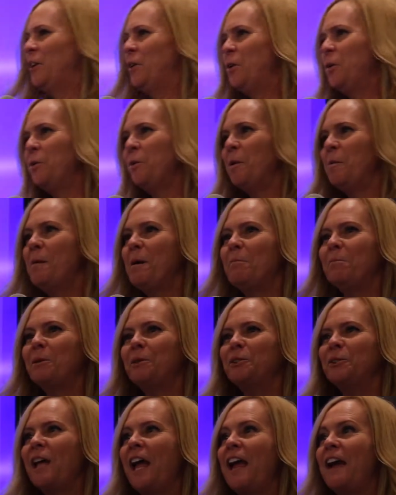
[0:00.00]
who
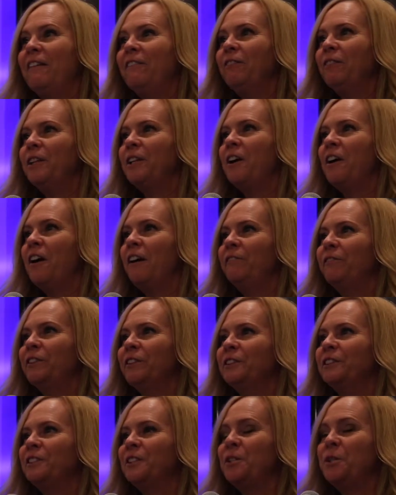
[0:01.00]
remembers every
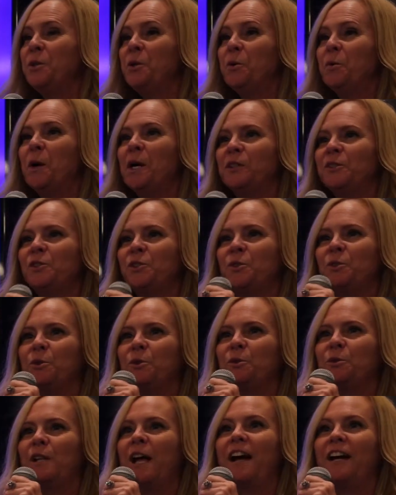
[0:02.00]
conference that you went
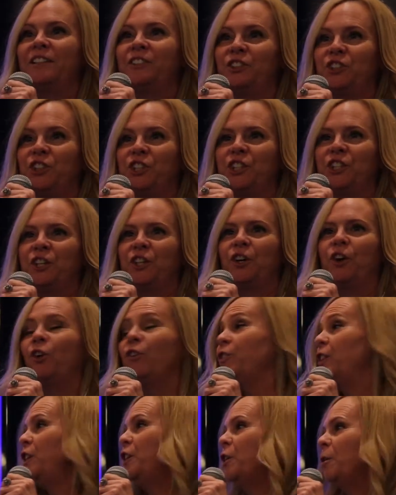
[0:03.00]
to last year or
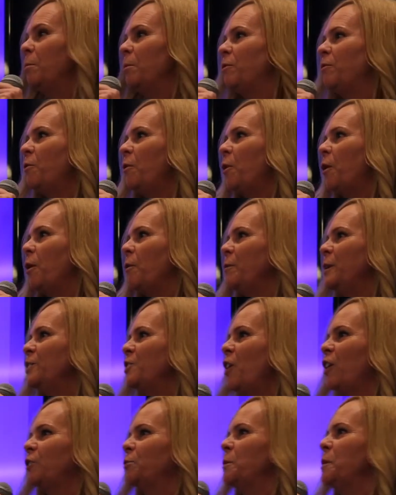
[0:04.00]
the year before, and we
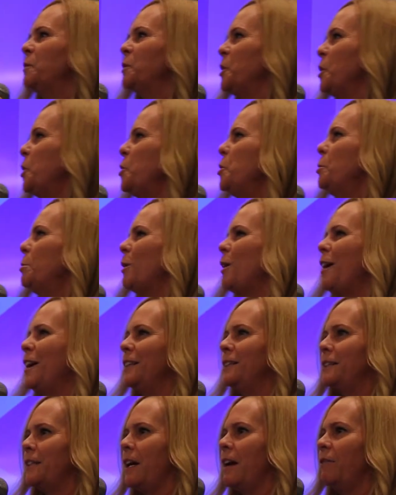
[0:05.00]
talked we were going to
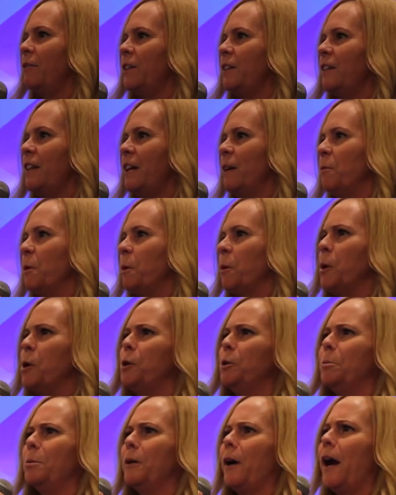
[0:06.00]
Uberize everything. We were
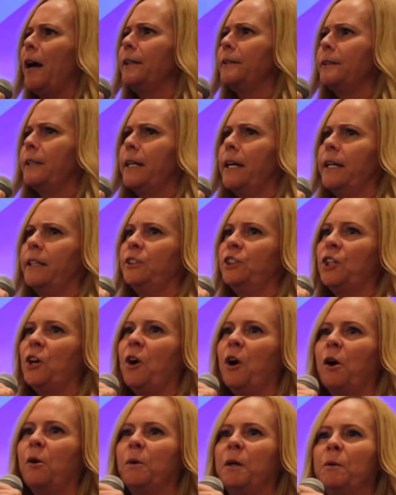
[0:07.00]
Uberizing
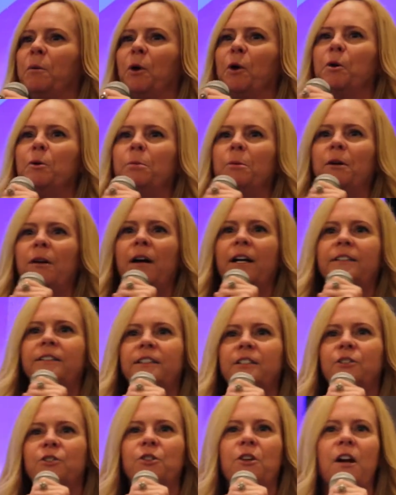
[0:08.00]
HR, we were
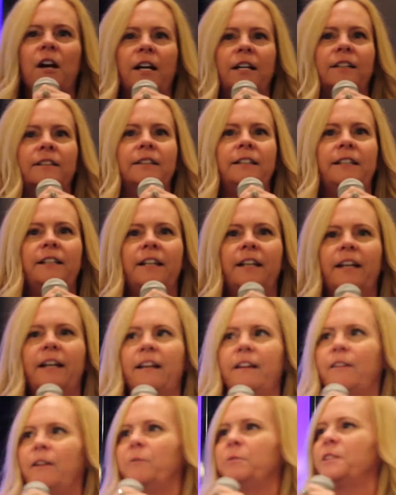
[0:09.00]
Uberizing dry
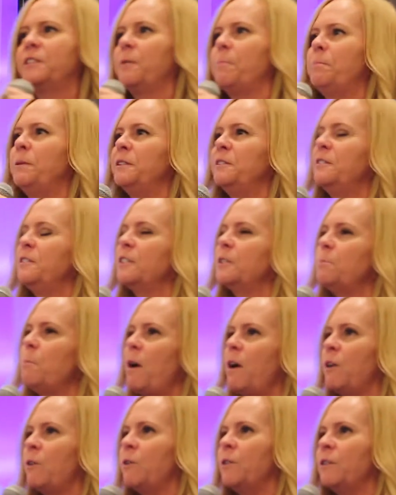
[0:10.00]
cleaning. It was the business
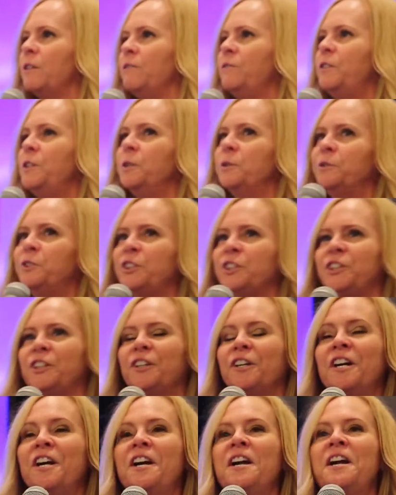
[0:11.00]
model of the future.